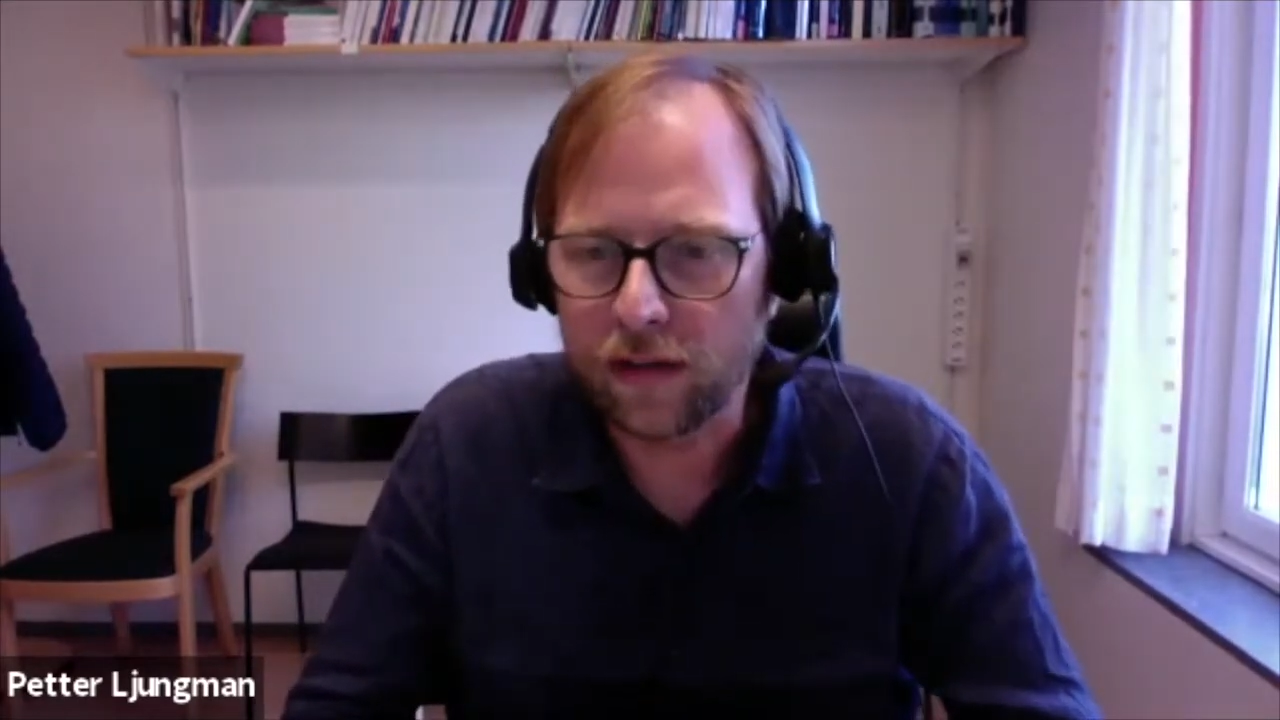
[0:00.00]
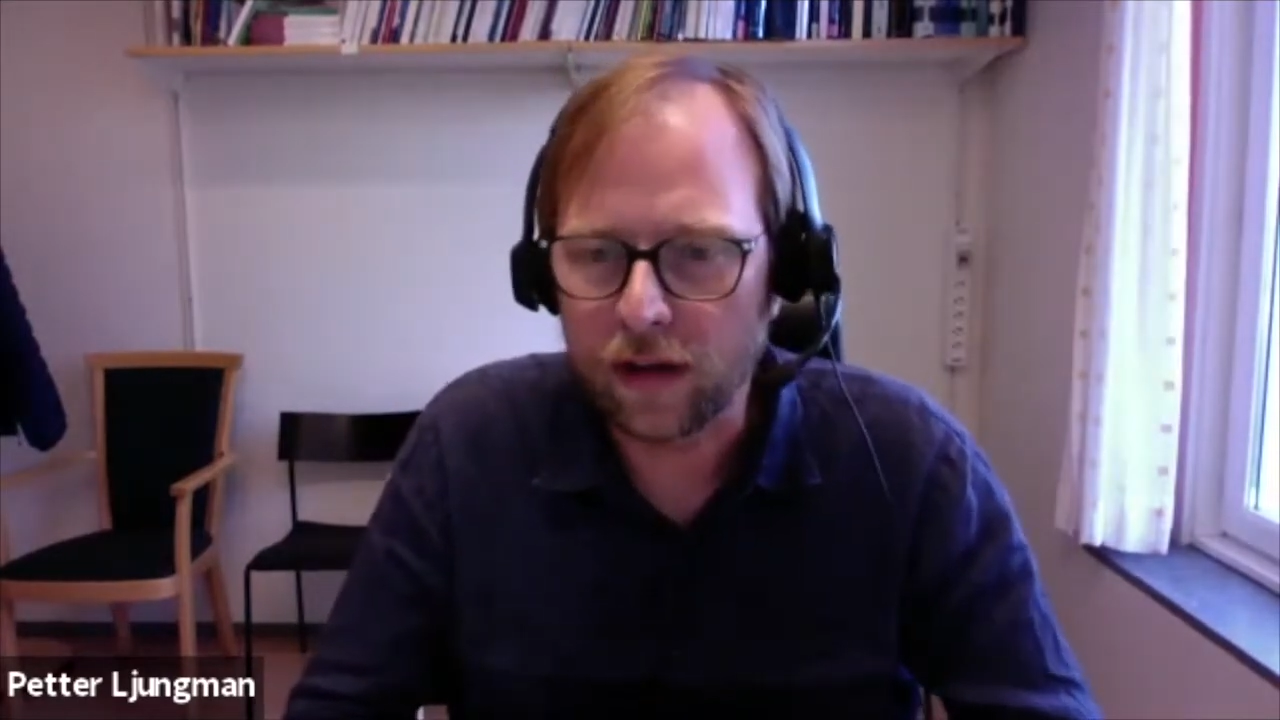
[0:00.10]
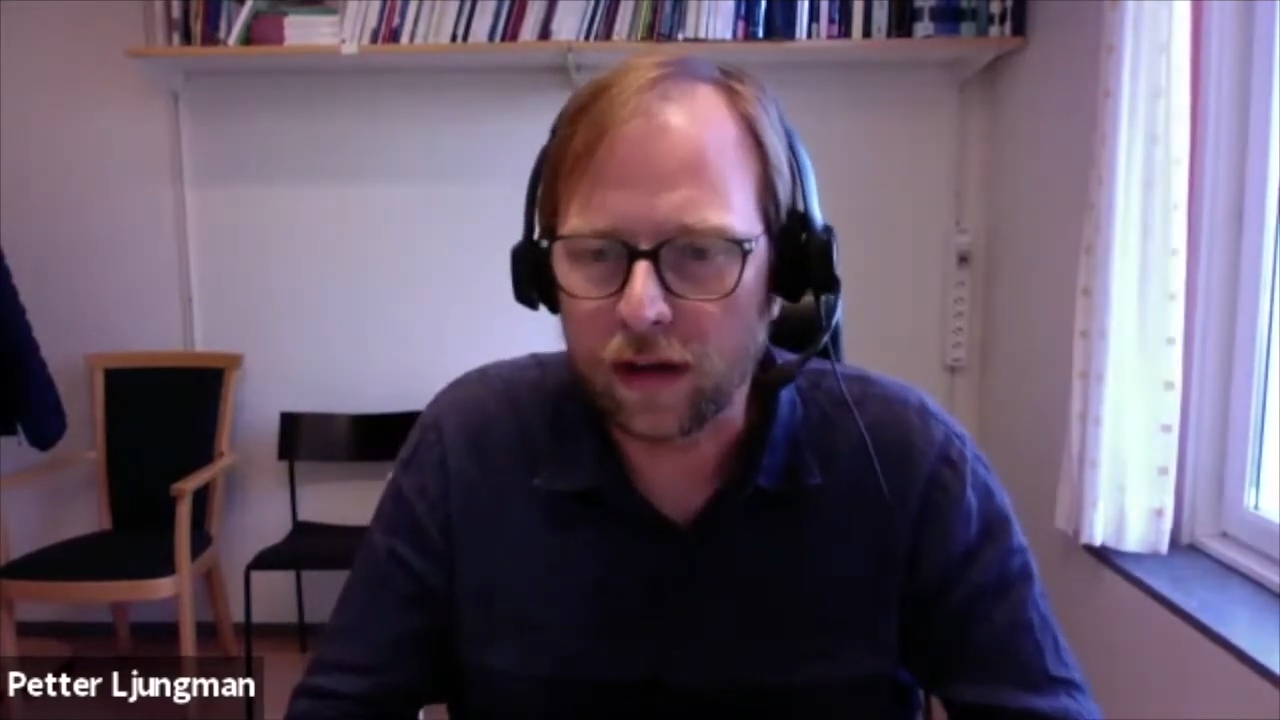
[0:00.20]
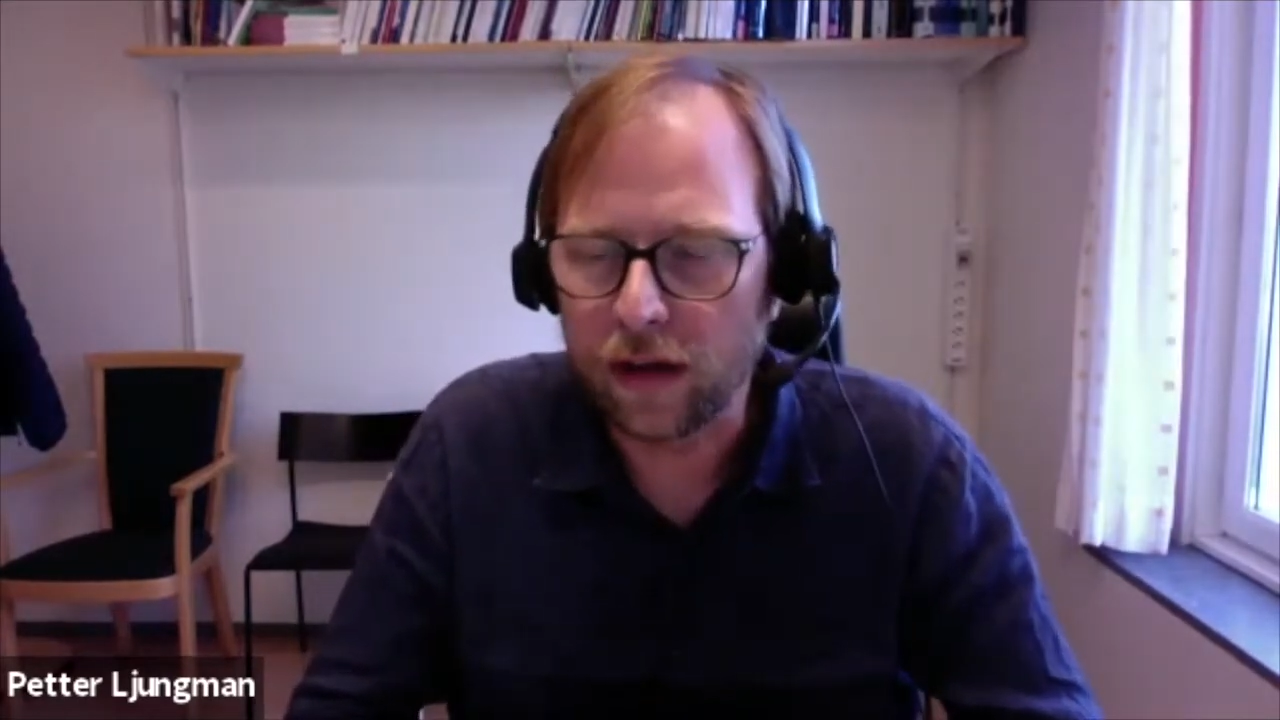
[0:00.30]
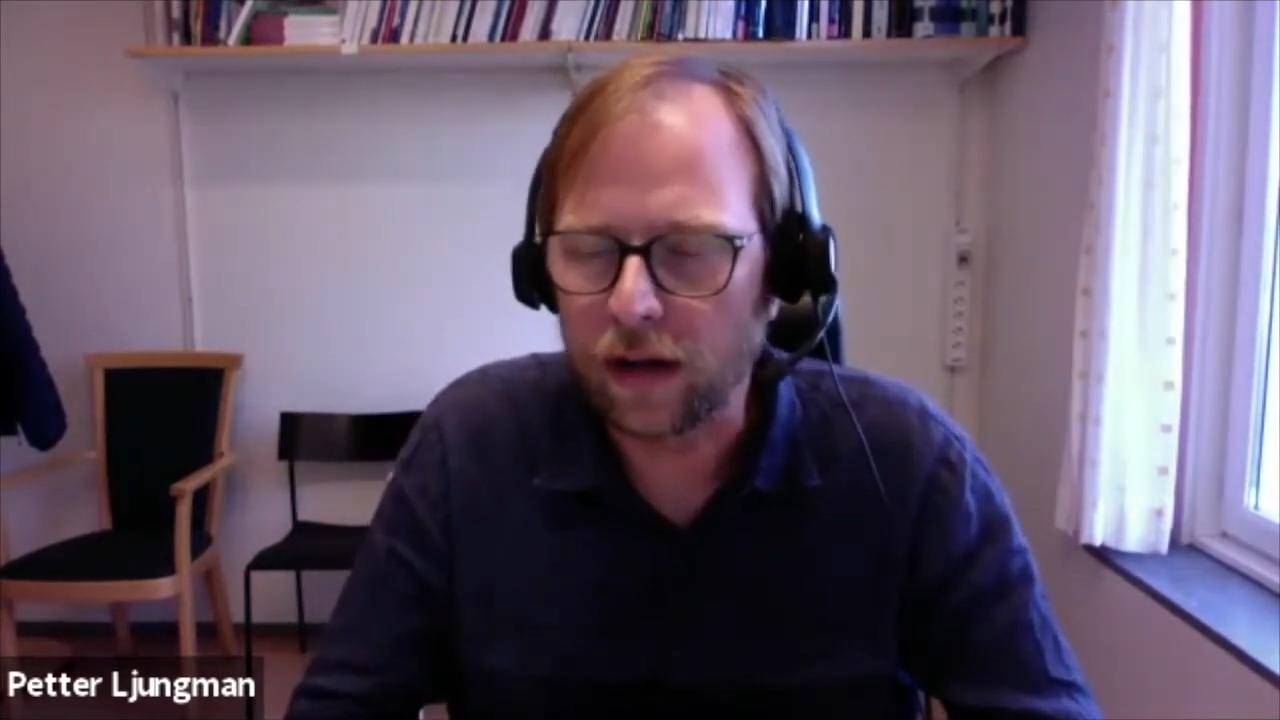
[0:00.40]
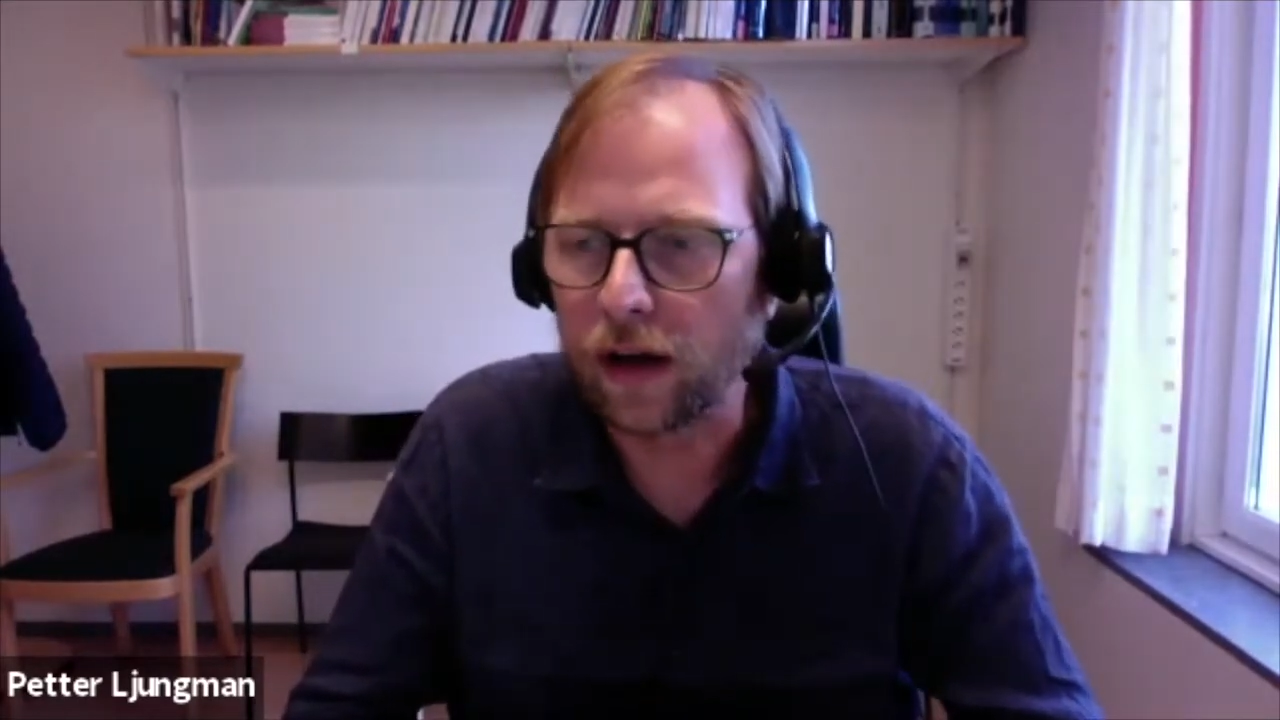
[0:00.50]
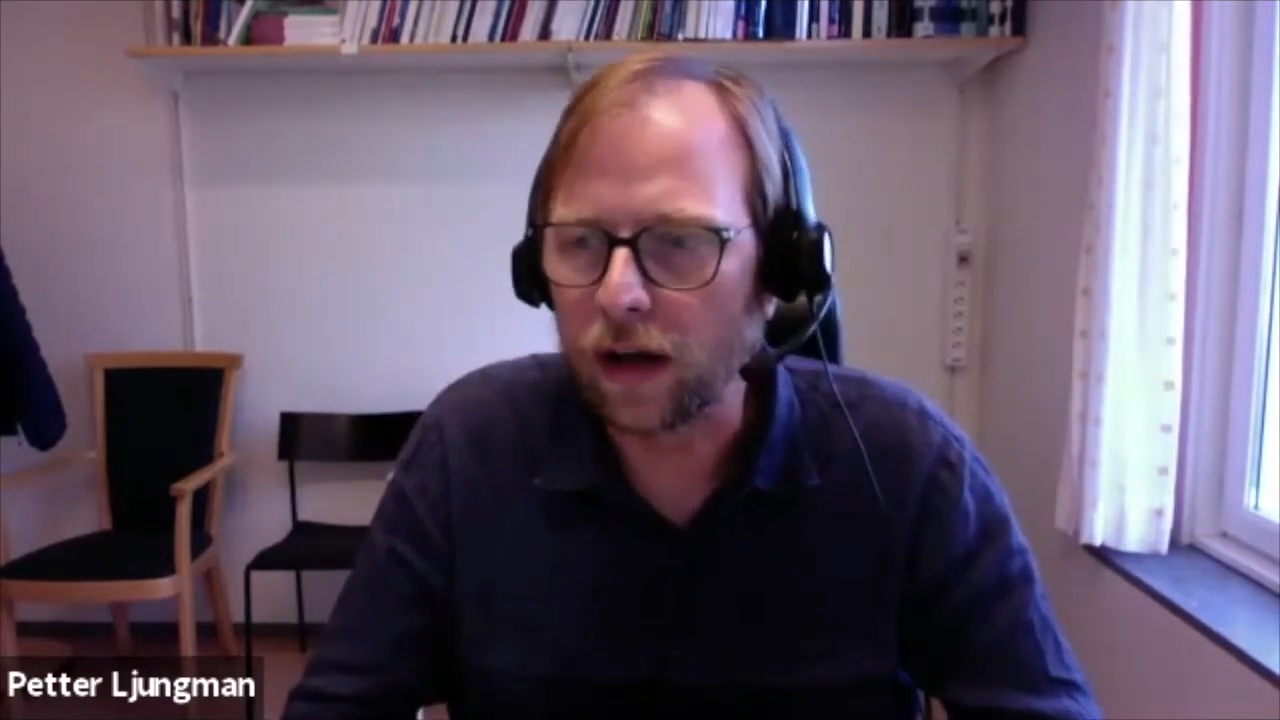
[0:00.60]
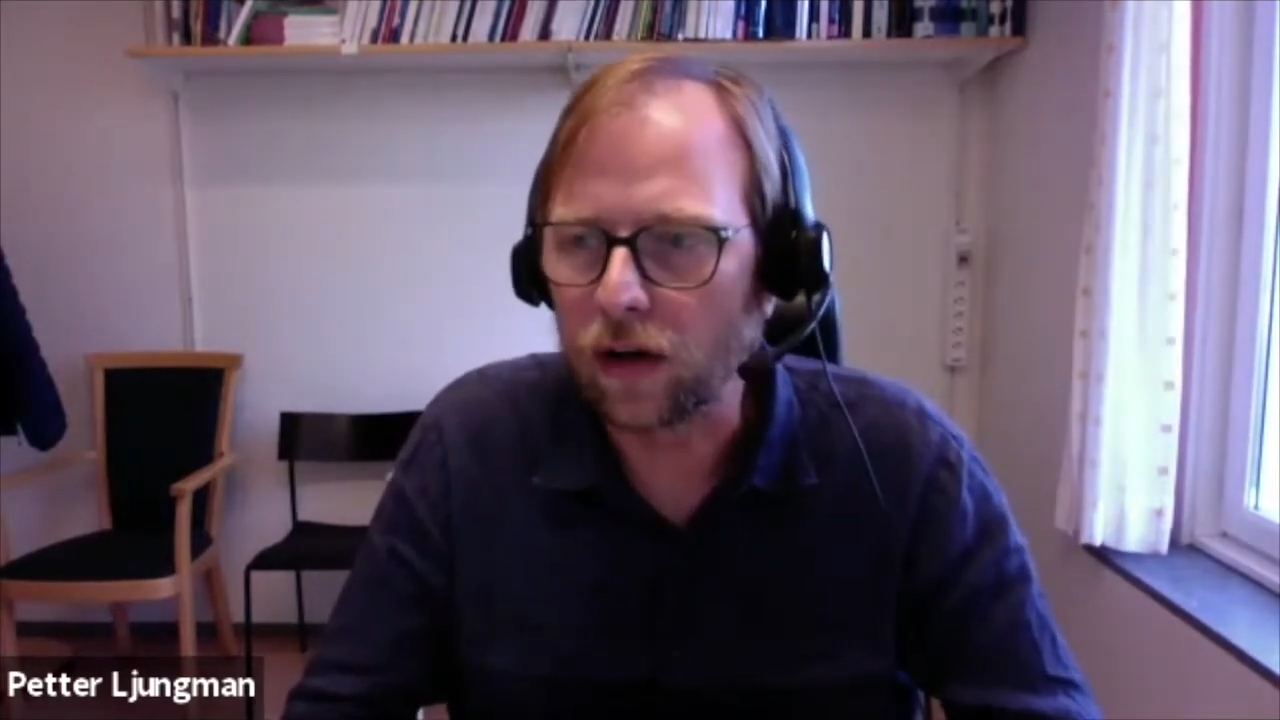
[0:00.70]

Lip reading: a